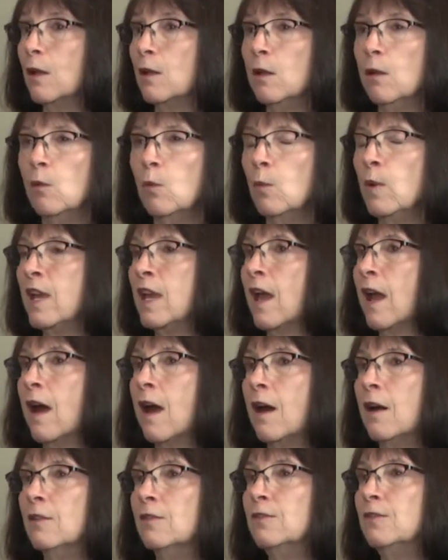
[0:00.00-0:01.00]
We
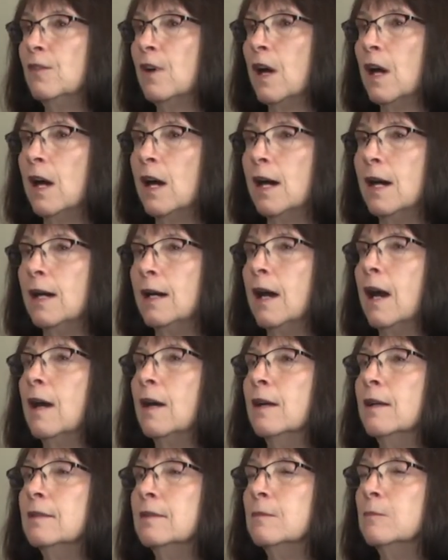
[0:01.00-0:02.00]
have
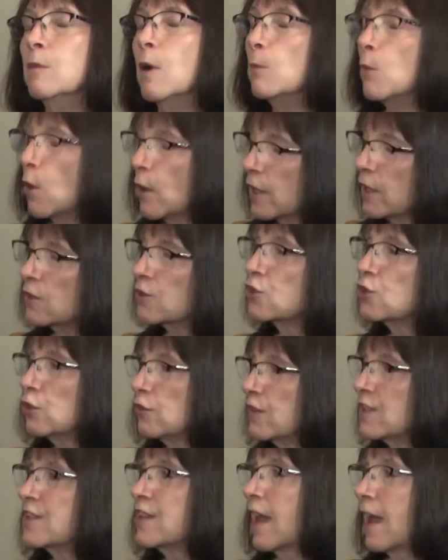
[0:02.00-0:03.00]
a memorial
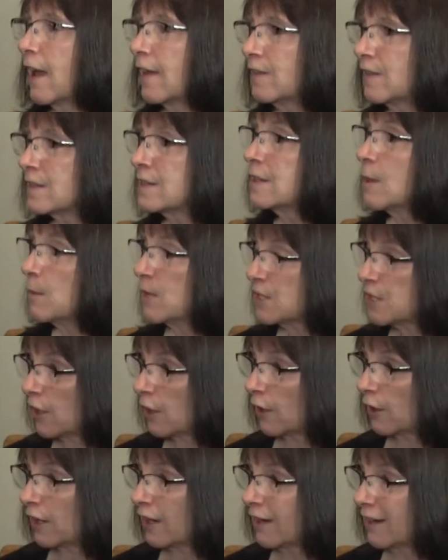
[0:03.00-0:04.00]
service at the
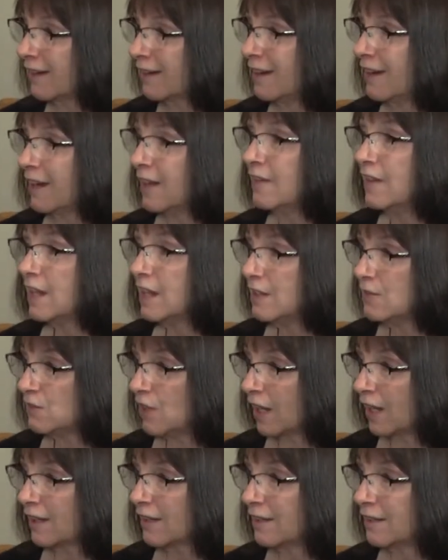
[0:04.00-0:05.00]
cemetery in the
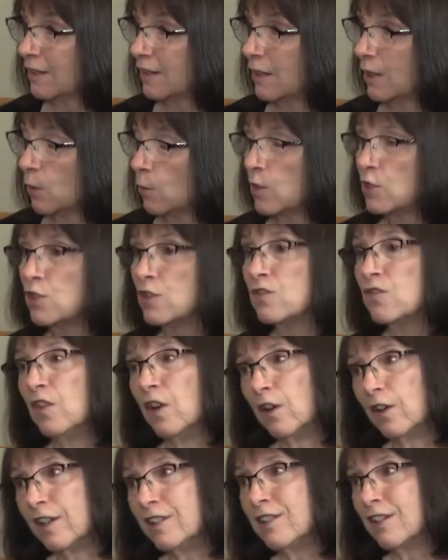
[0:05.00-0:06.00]
evening, which is
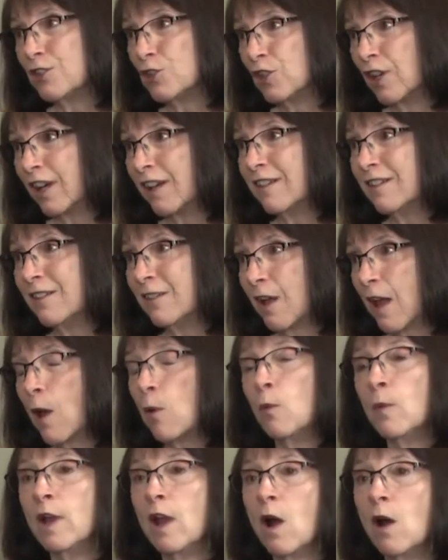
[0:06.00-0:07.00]
very touching.
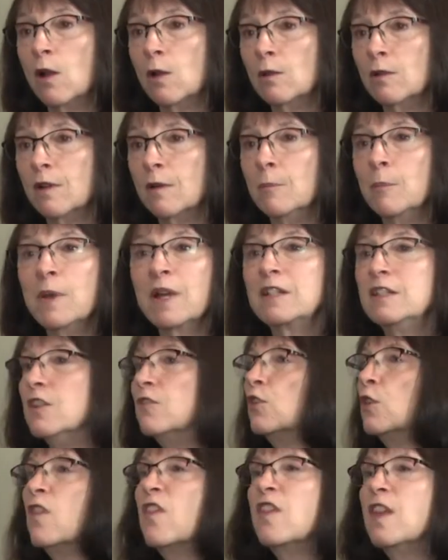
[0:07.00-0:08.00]
We all pick
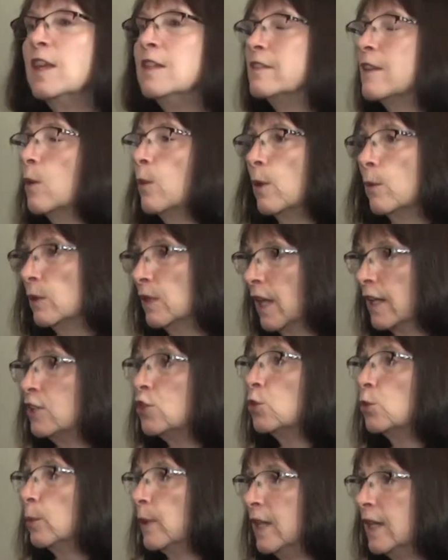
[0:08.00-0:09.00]
different things that we would like to
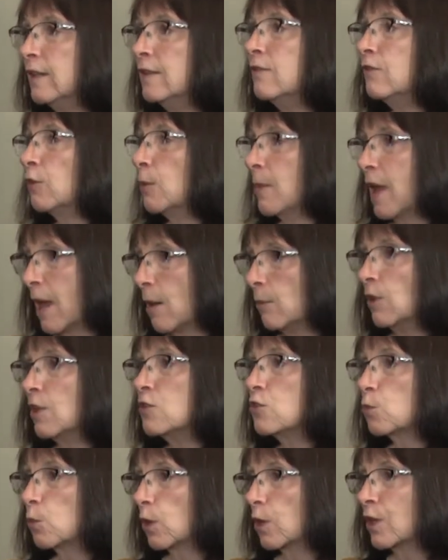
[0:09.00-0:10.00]
read from Hamlin's
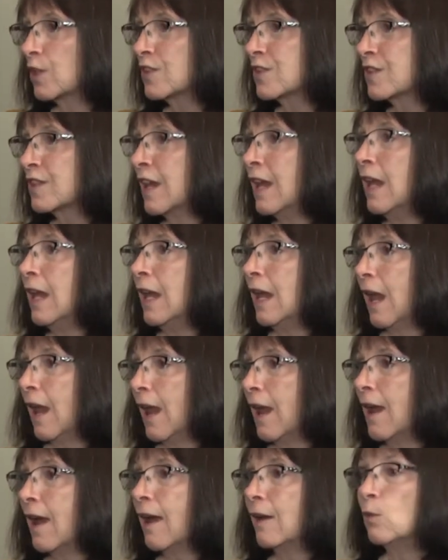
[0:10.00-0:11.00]
works
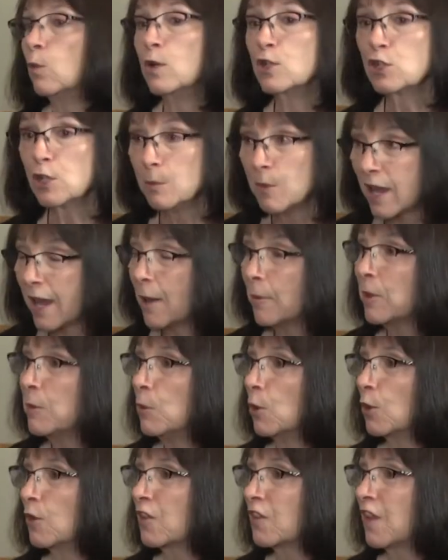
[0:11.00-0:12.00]
and wish him a happy
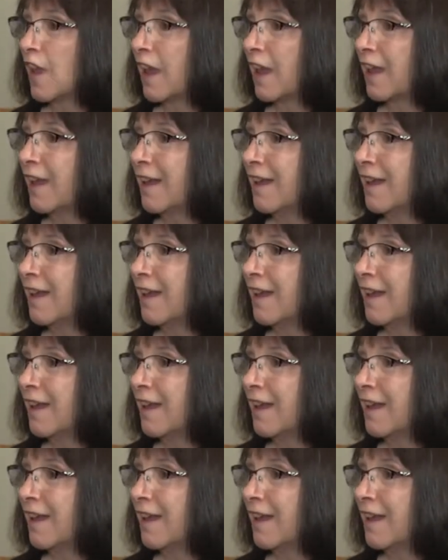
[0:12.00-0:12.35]
birthday.